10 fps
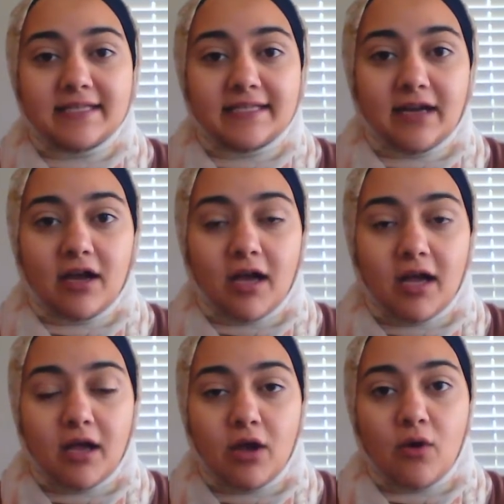
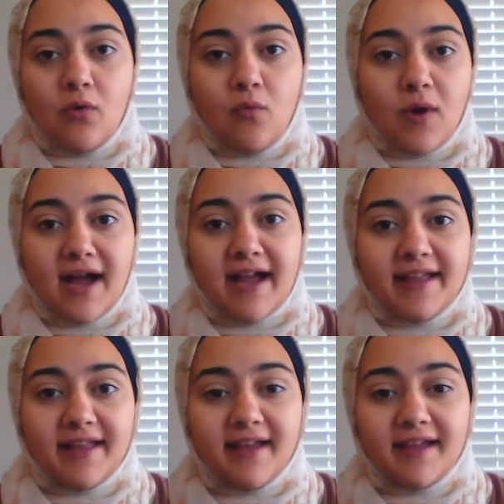dot
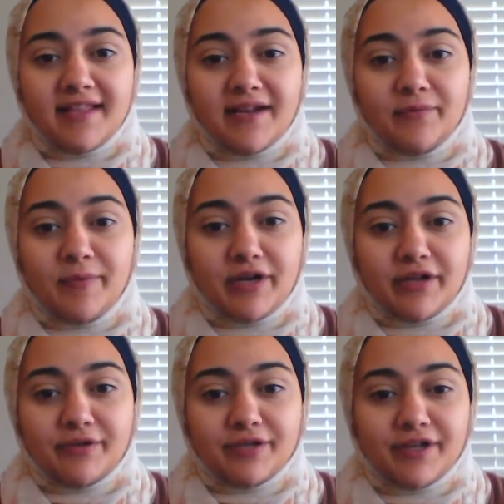Y, and then I would put
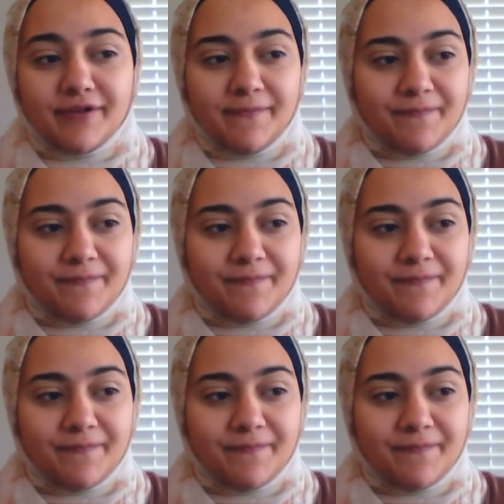another dot,